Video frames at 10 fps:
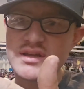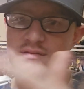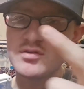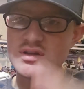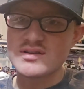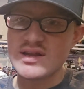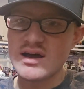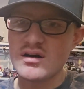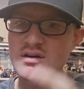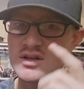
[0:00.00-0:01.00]
if you can
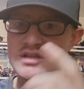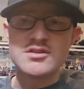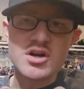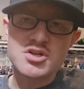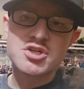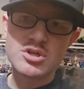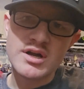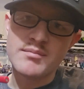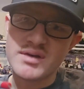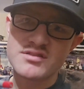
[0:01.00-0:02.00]
tell, does shoot
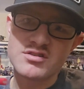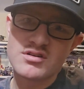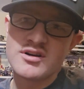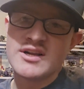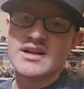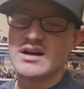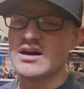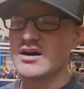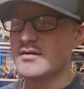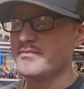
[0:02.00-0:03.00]
a missile.
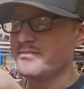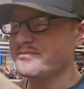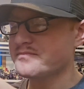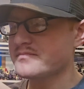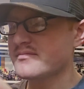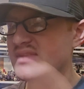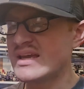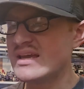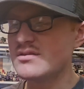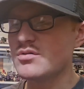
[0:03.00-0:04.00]

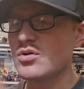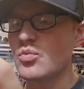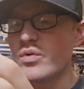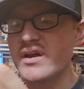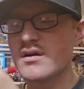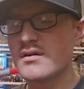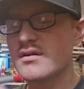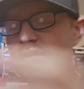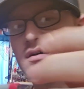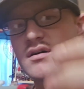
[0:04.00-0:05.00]
It is a little
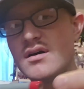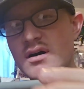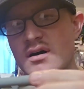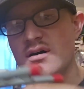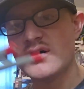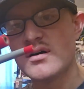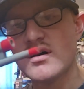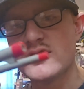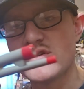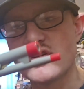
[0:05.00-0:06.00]
weird.
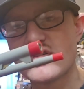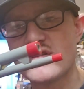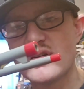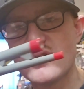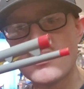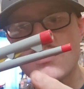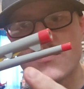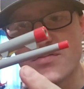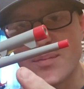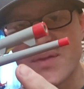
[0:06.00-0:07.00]
I'll just
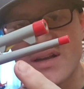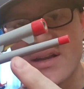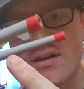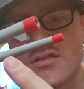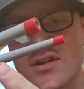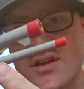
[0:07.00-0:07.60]
flip that down so you